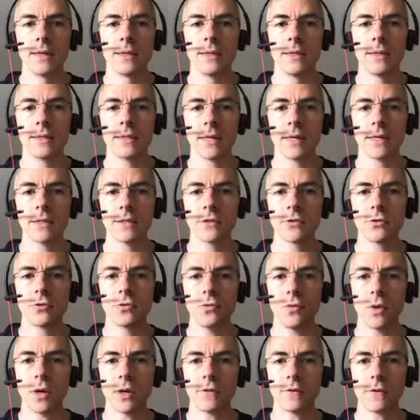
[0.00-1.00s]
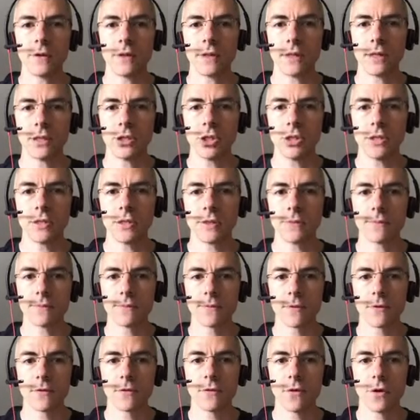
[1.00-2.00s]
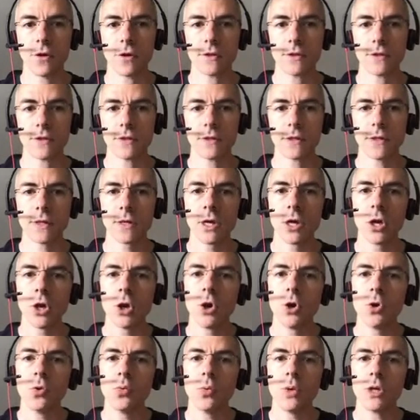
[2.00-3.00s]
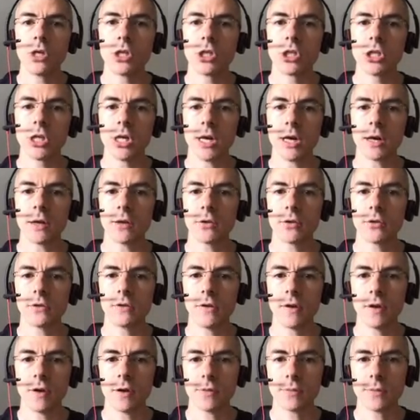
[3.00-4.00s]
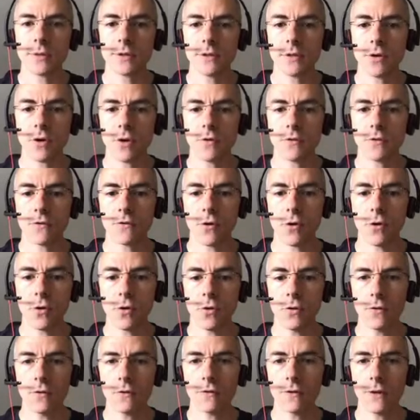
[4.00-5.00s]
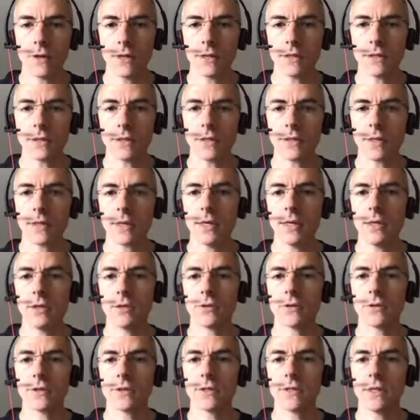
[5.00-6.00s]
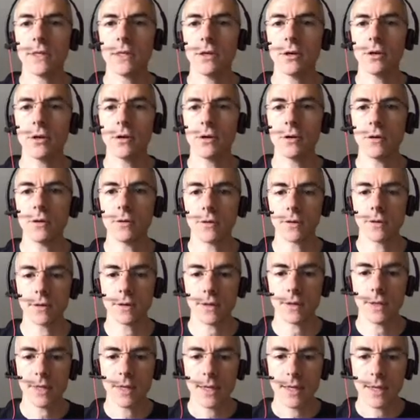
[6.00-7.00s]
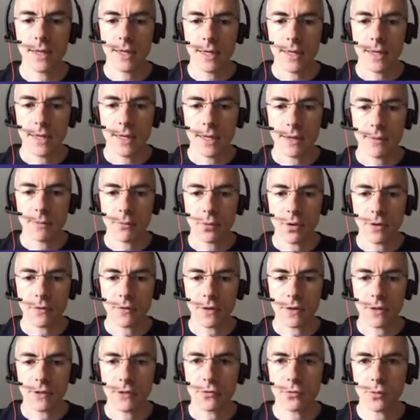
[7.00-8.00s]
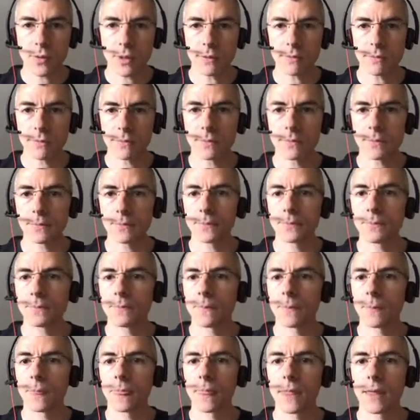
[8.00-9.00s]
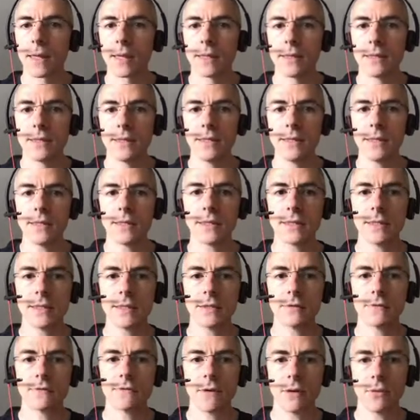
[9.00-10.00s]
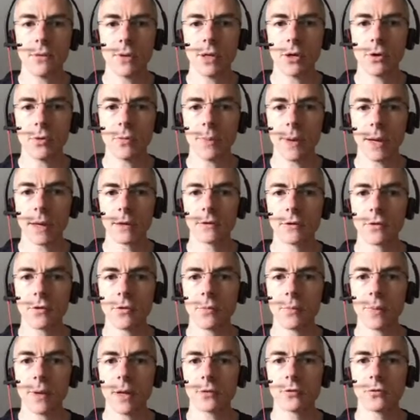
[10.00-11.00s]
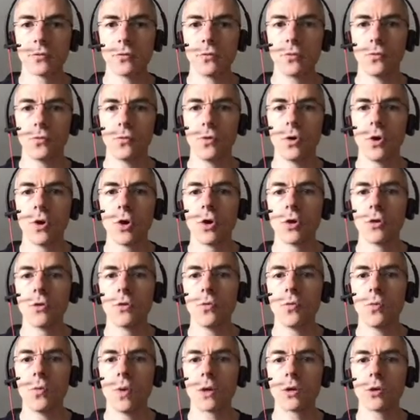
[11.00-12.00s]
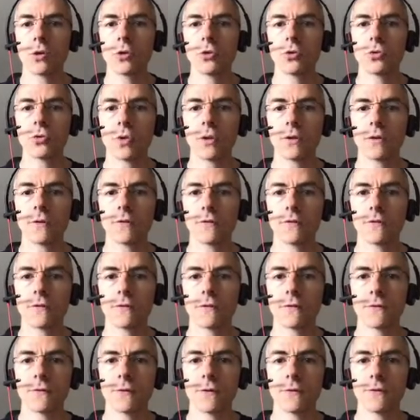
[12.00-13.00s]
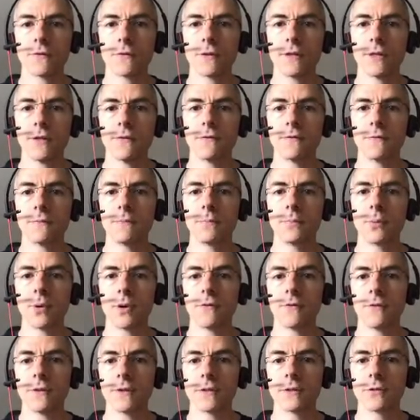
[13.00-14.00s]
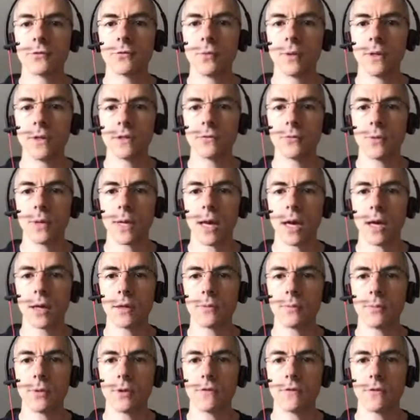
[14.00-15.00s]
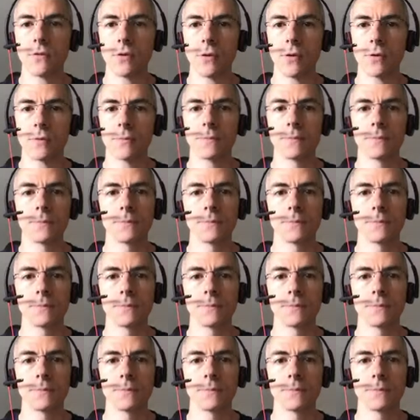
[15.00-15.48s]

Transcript: This has two advantages. First, we share the terms of all fields in a single prefix tree. This is very compact compared to the one hundred fifty prefix trees we had before.